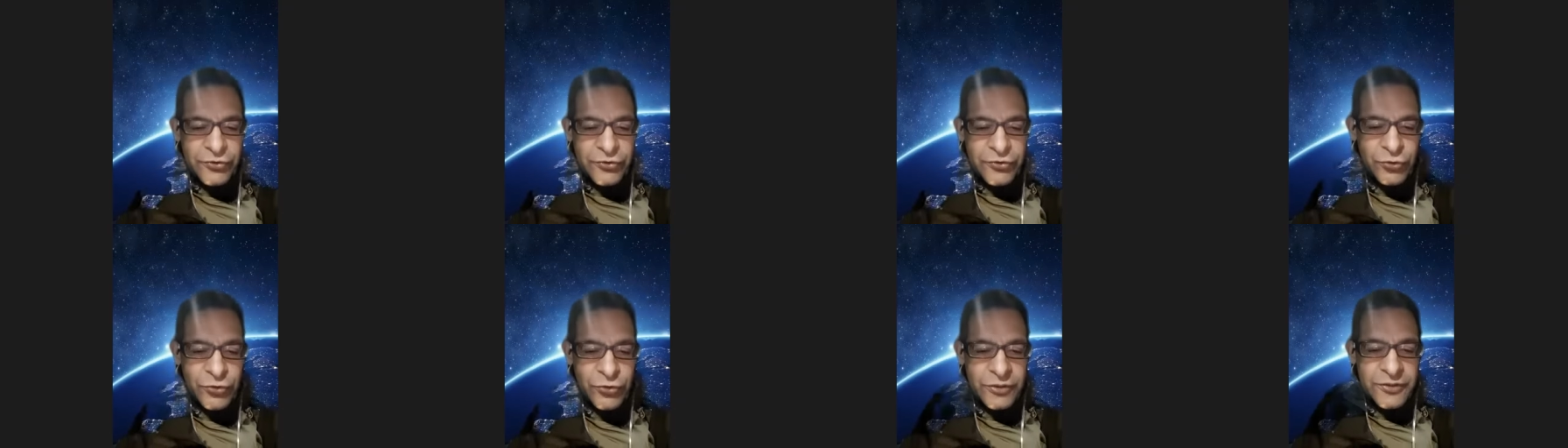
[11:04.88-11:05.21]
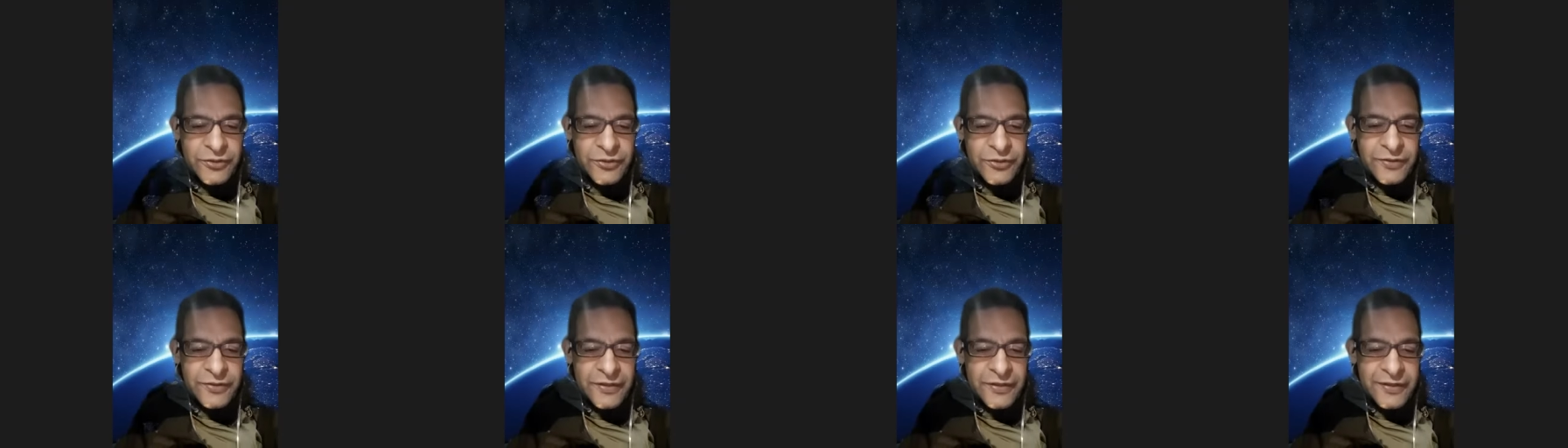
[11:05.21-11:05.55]
referring
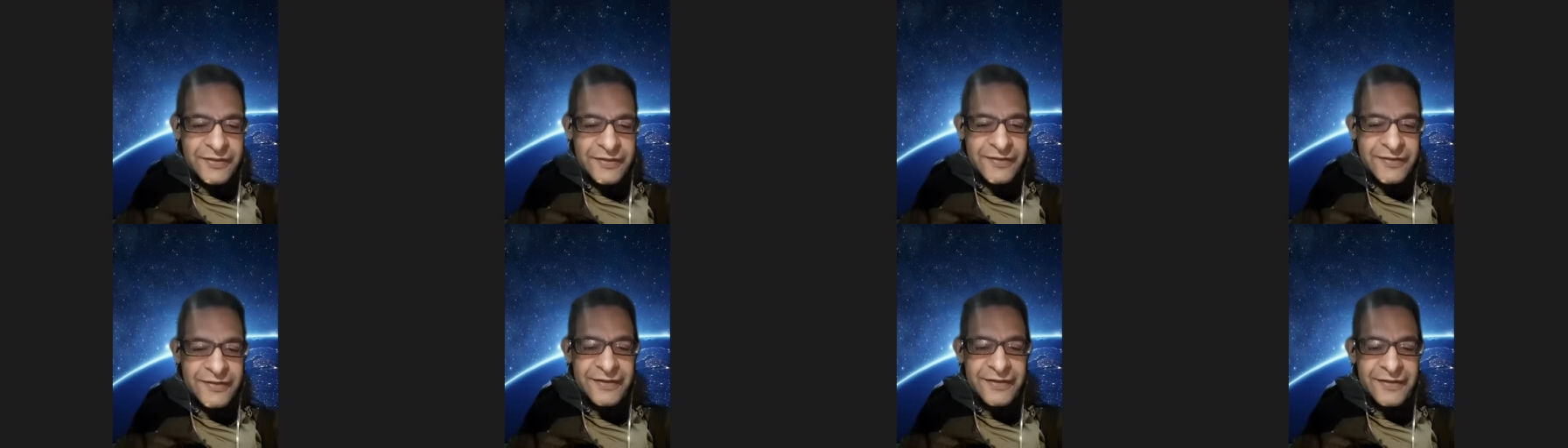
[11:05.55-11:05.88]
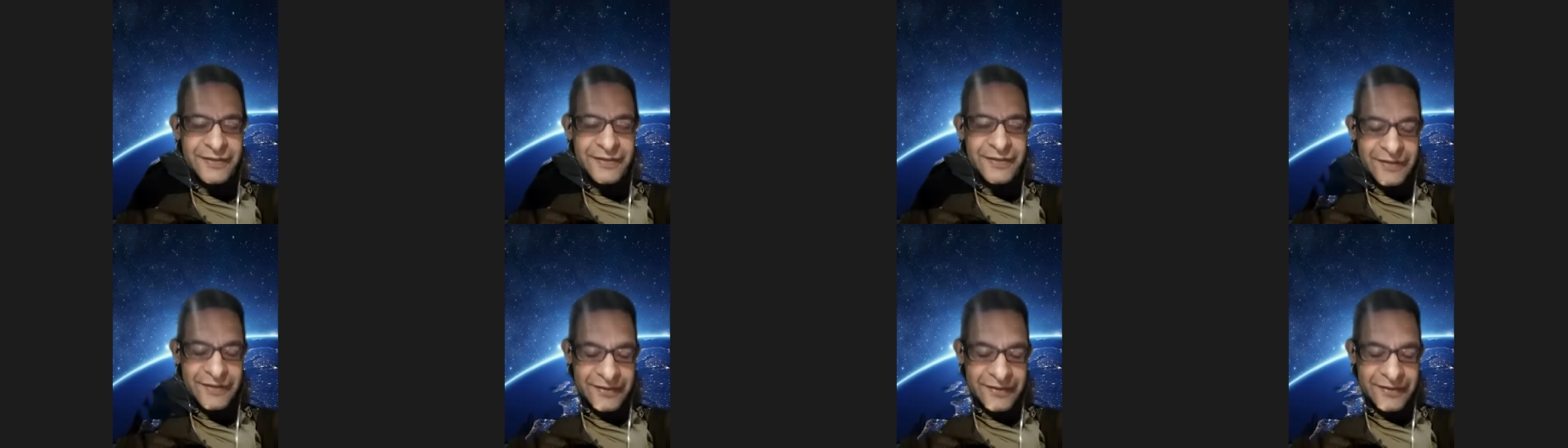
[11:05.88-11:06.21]
to is
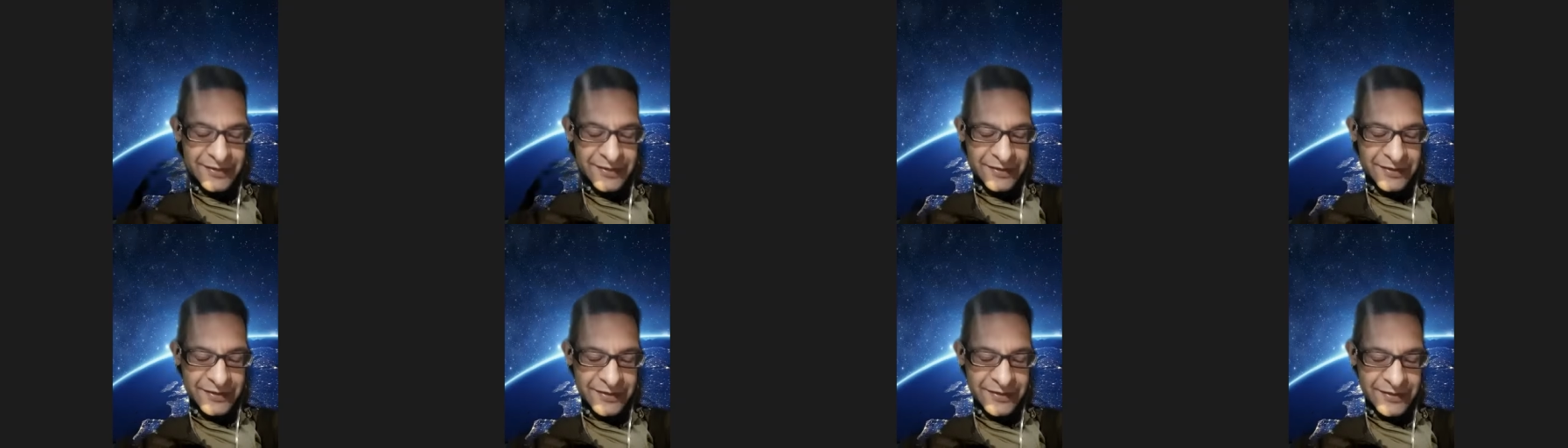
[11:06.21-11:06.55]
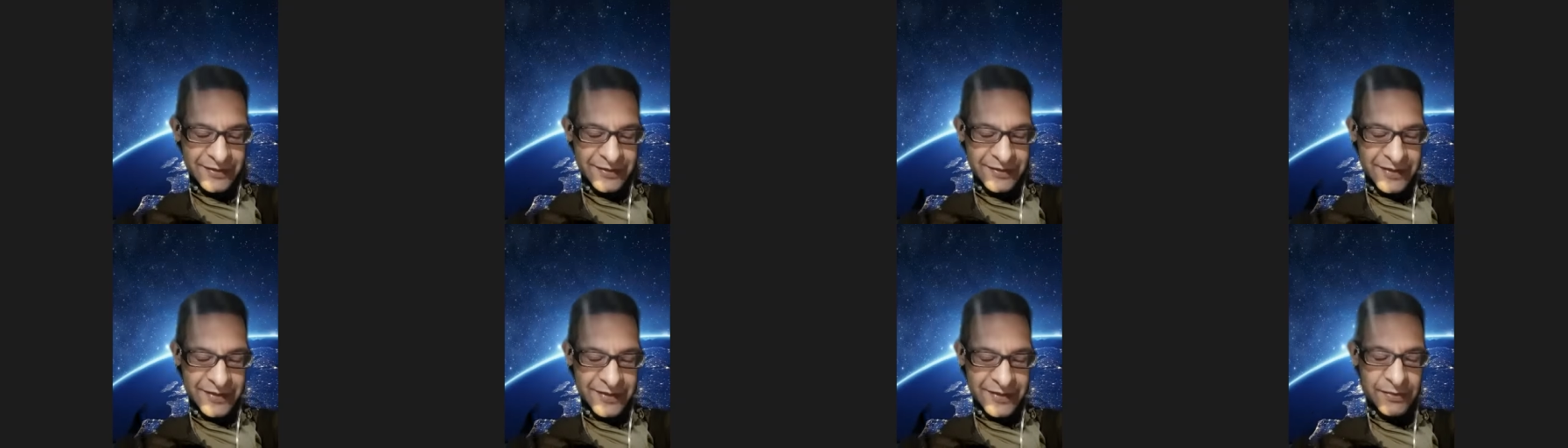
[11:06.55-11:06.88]
the
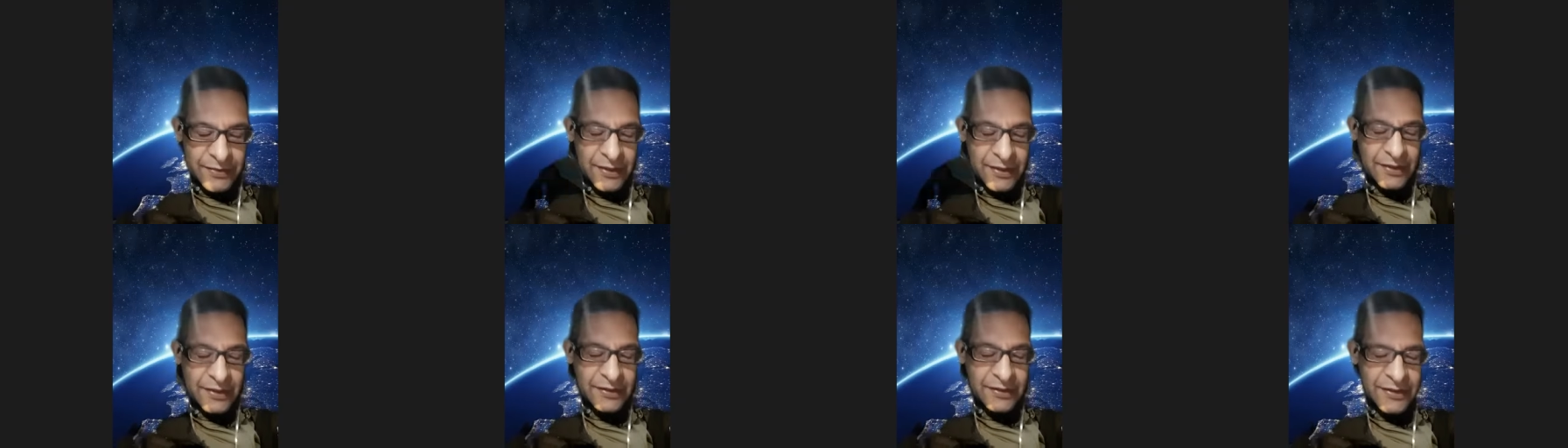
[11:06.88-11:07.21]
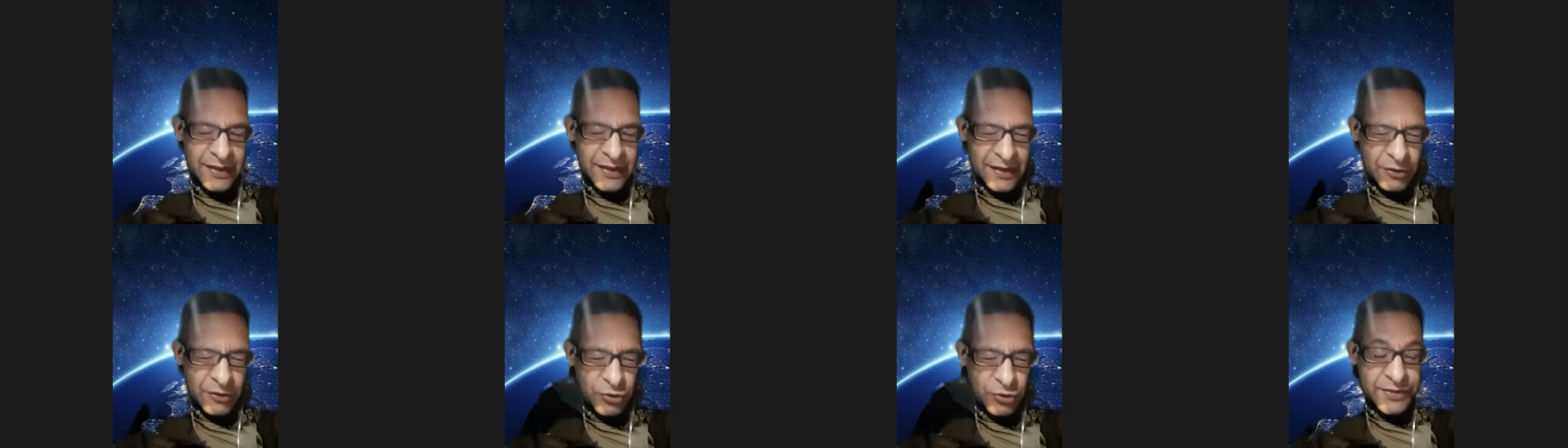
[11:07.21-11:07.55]
same
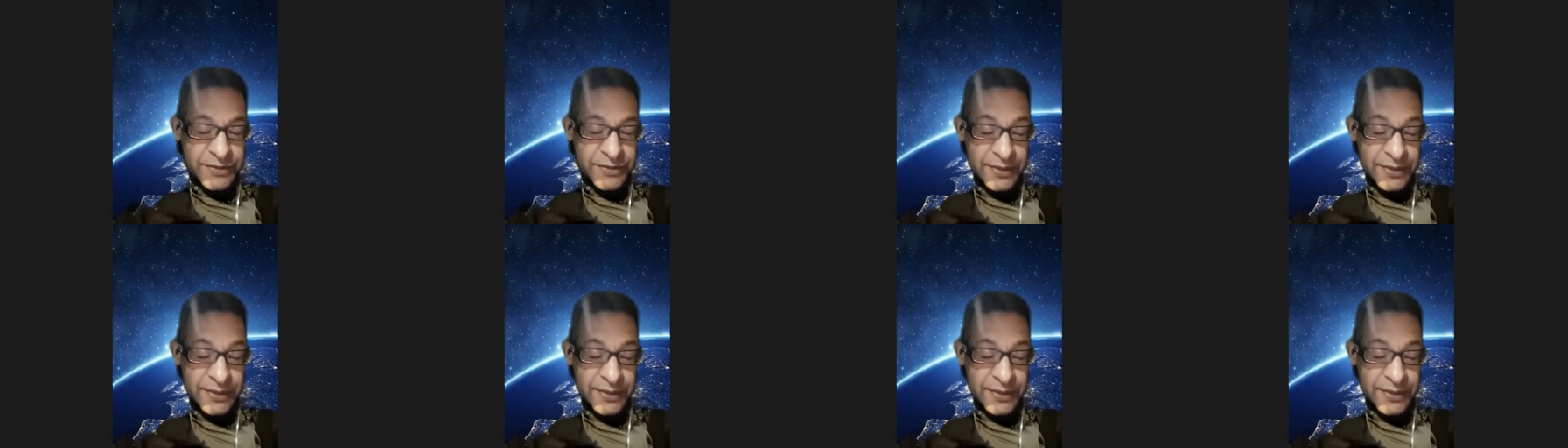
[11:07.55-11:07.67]
thing that,